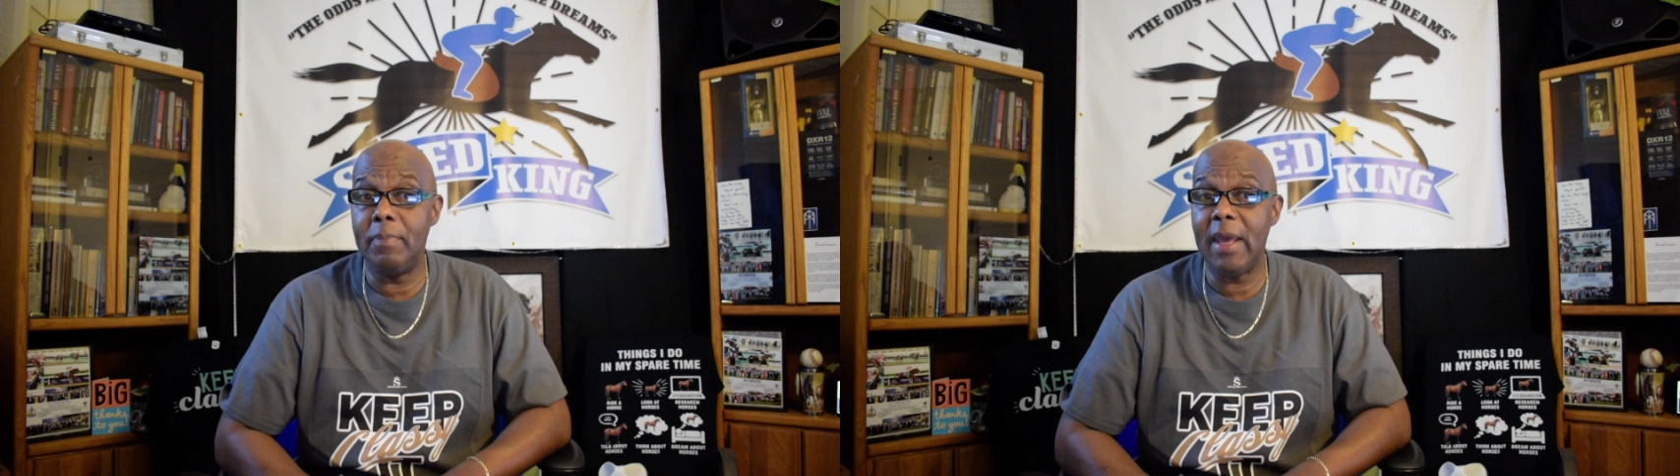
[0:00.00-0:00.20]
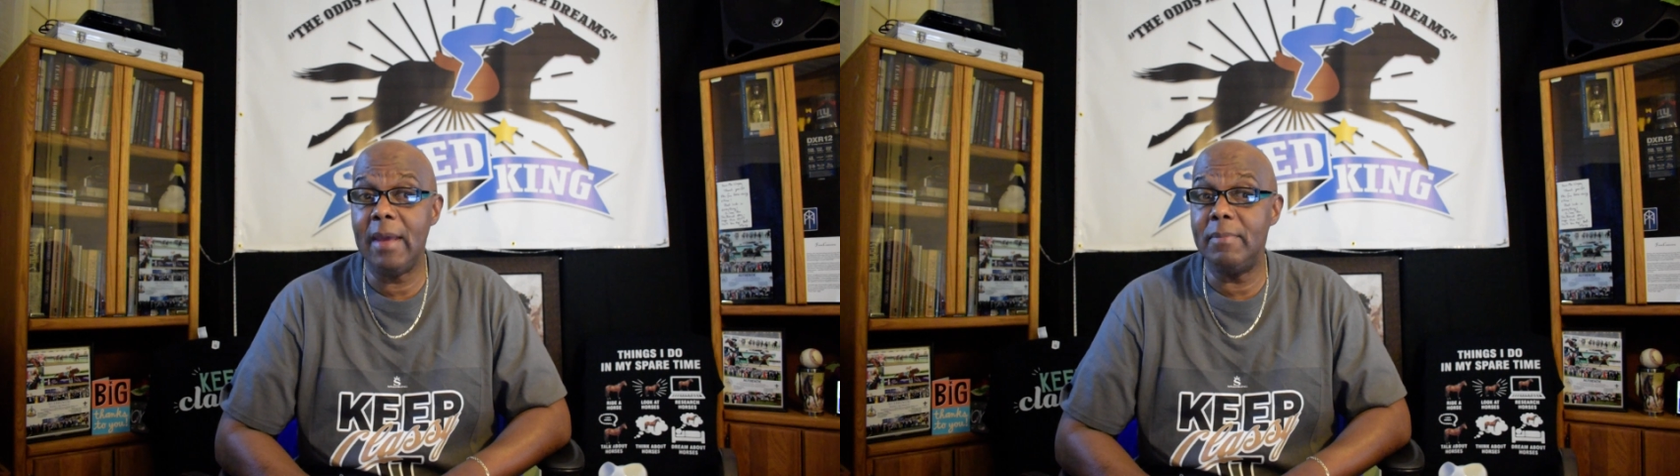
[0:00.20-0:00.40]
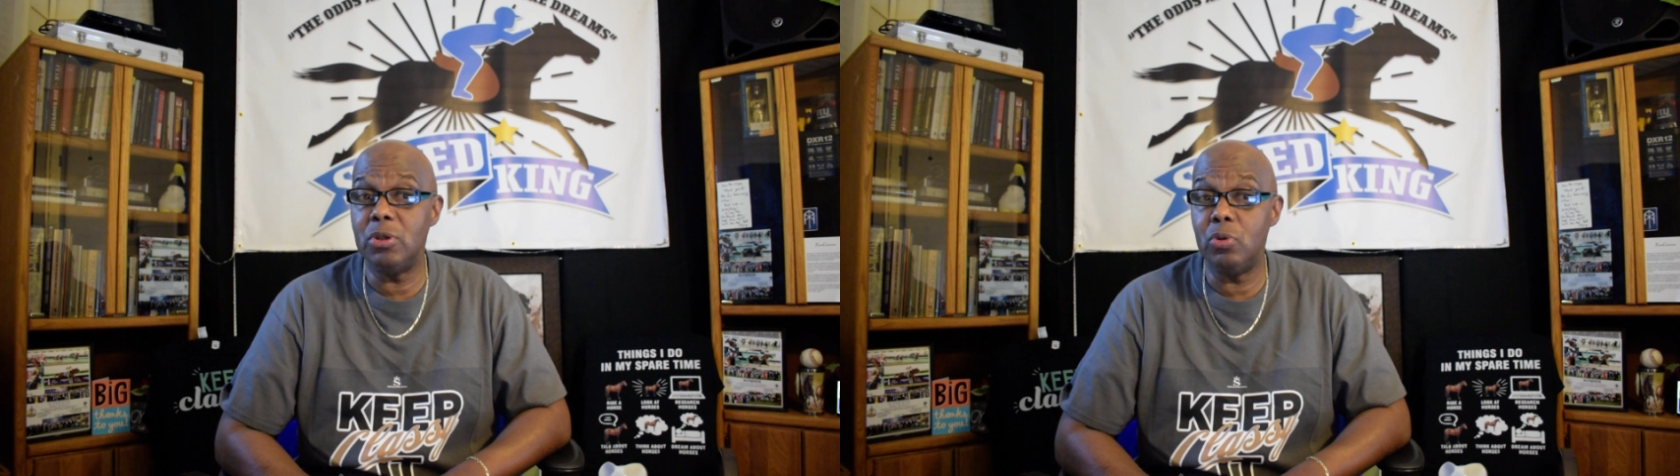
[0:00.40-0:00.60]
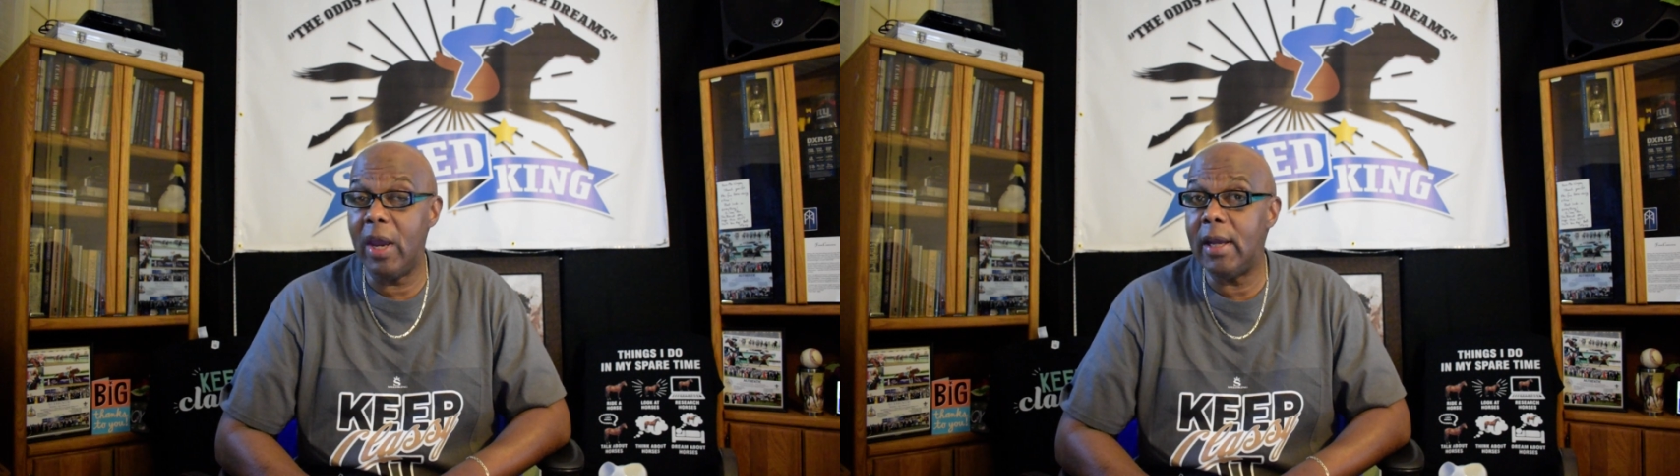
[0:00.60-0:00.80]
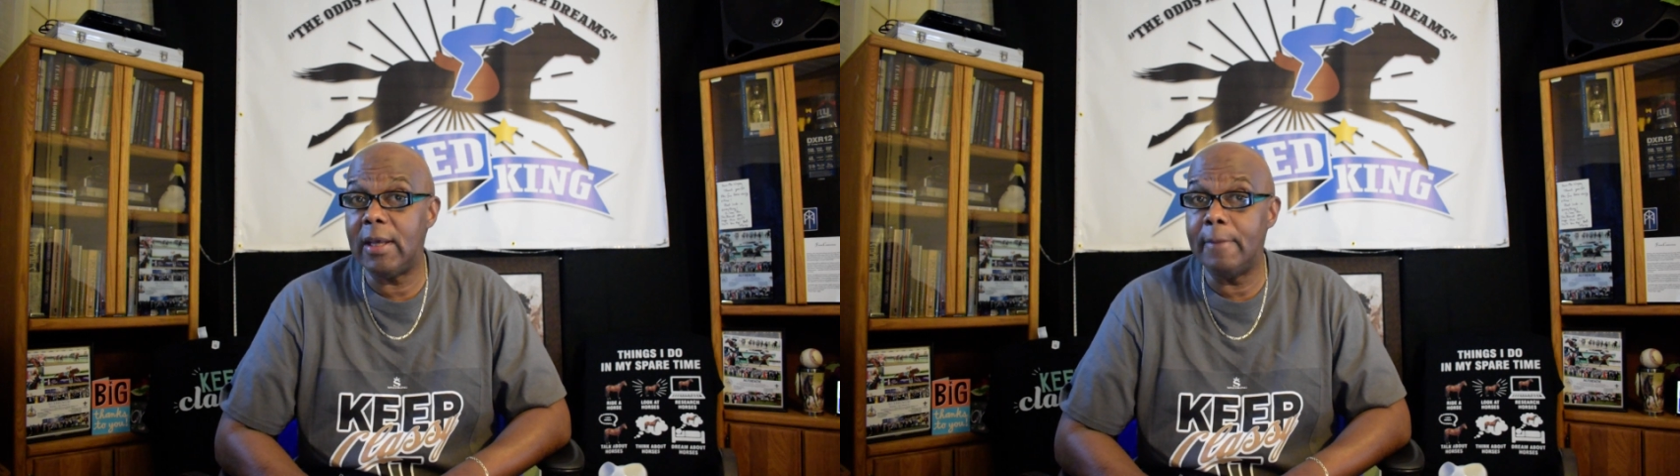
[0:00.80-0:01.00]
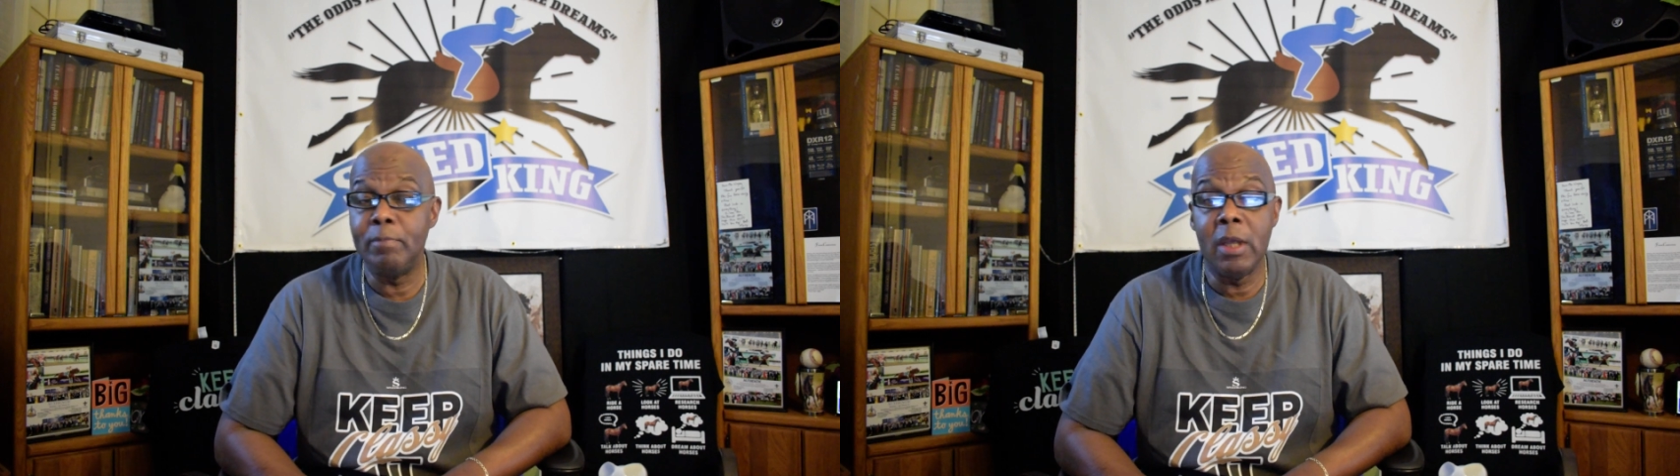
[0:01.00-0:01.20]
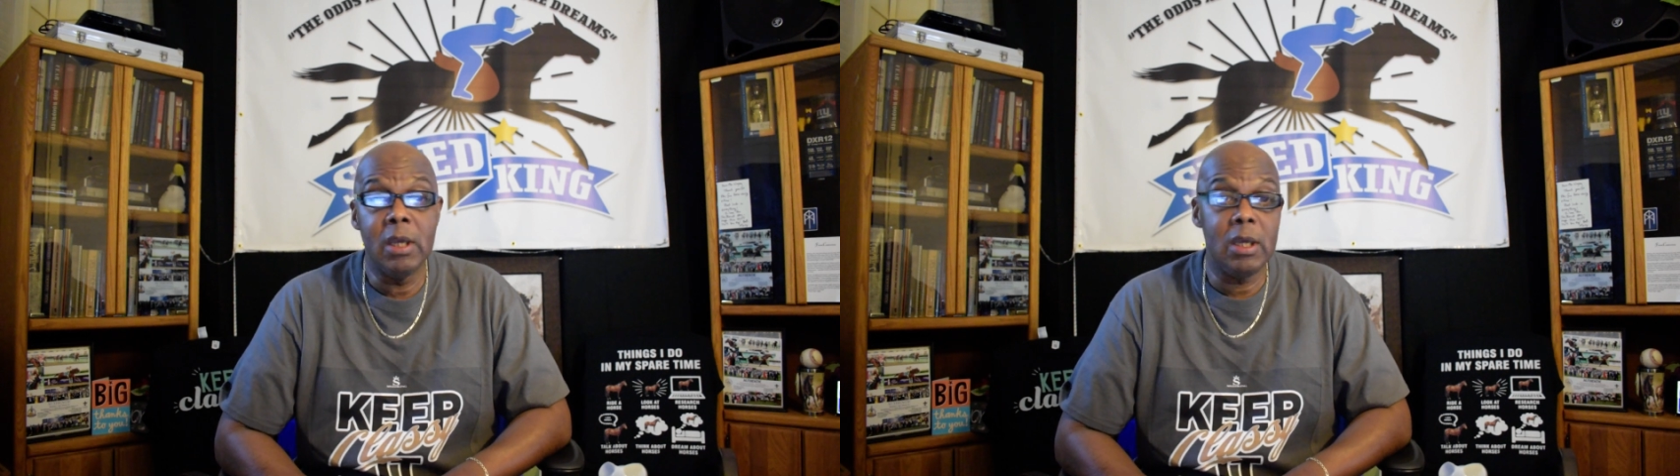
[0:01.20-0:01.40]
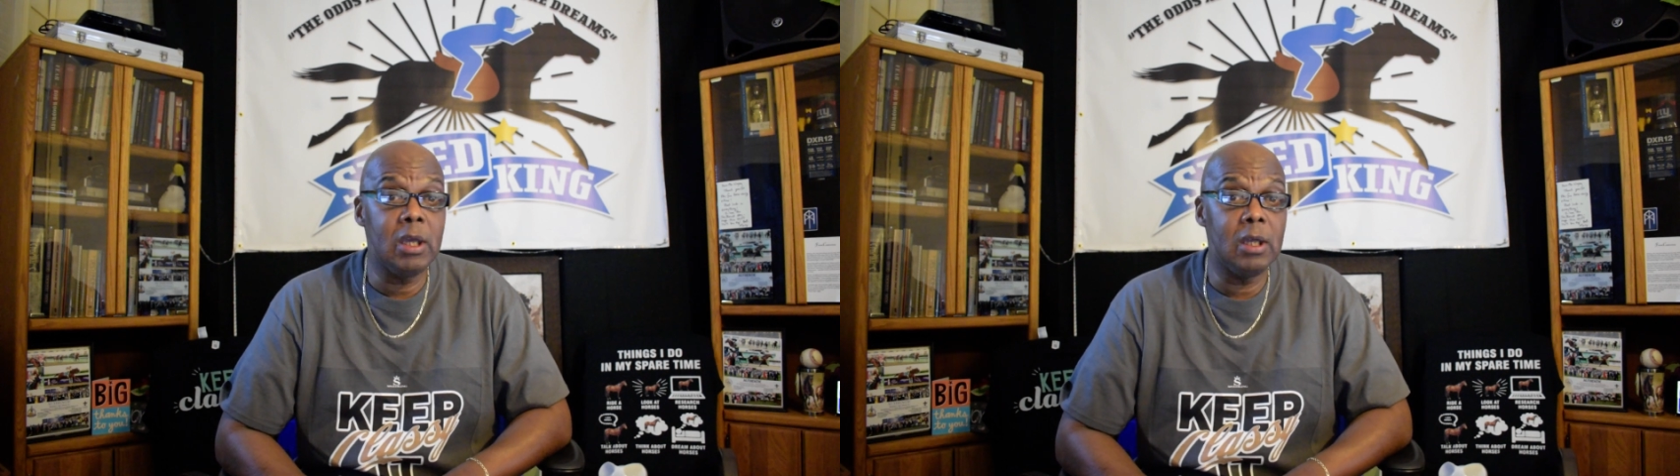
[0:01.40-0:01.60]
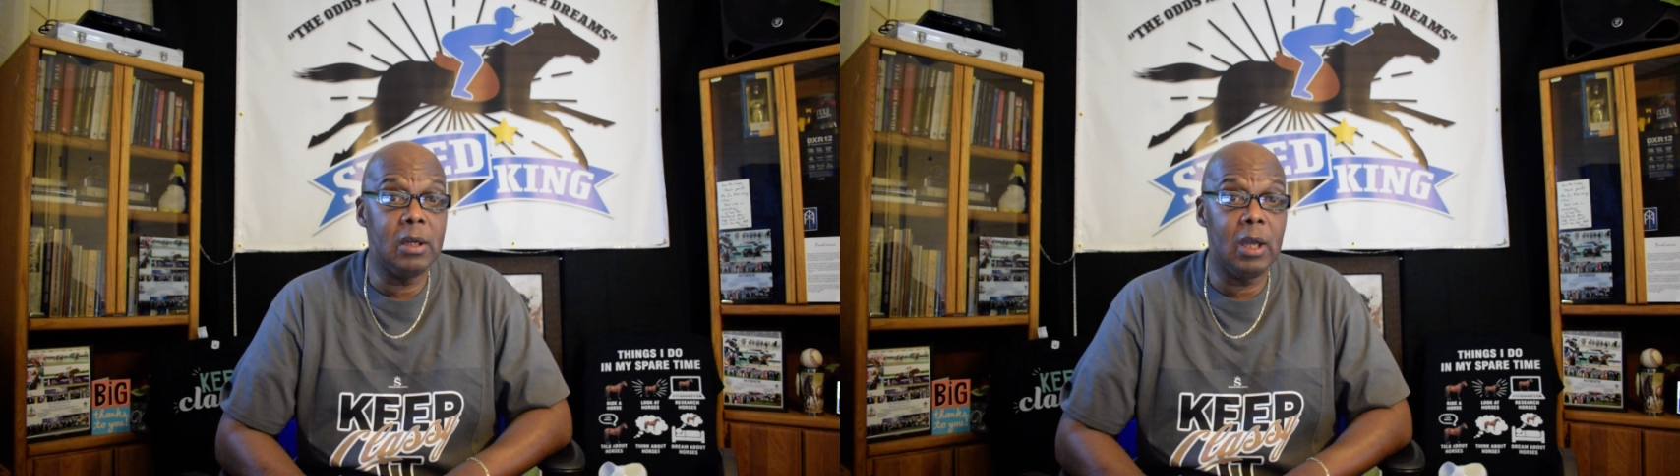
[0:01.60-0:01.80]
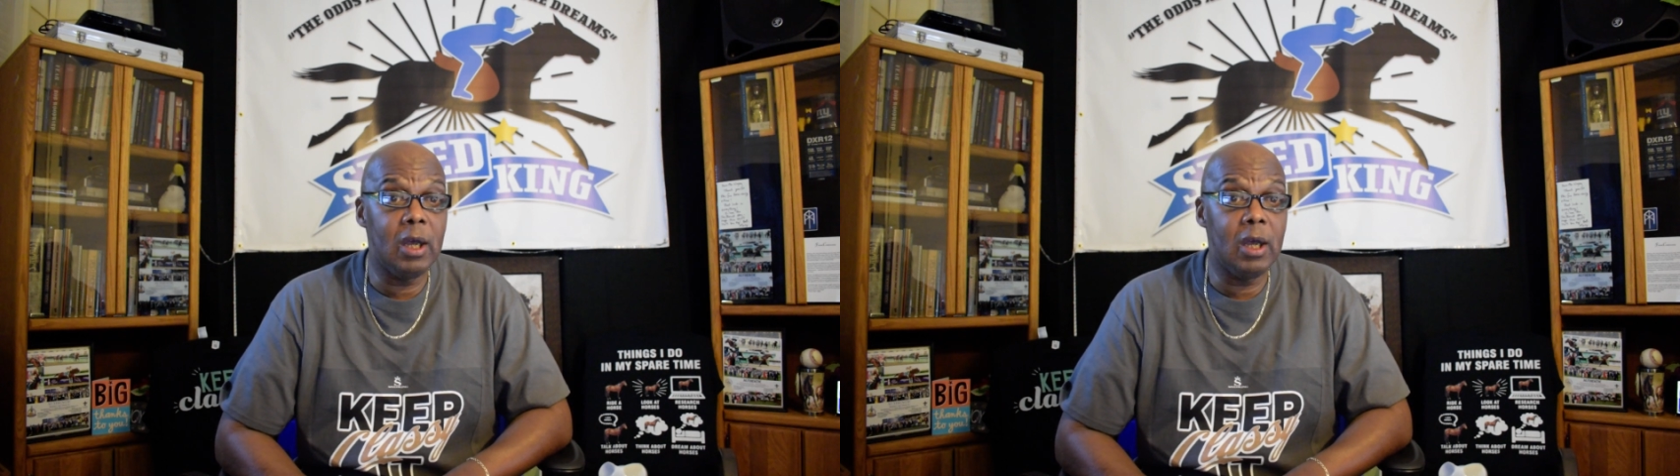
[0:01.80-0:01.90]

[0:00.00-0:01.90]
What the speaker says: Pammy's Ready in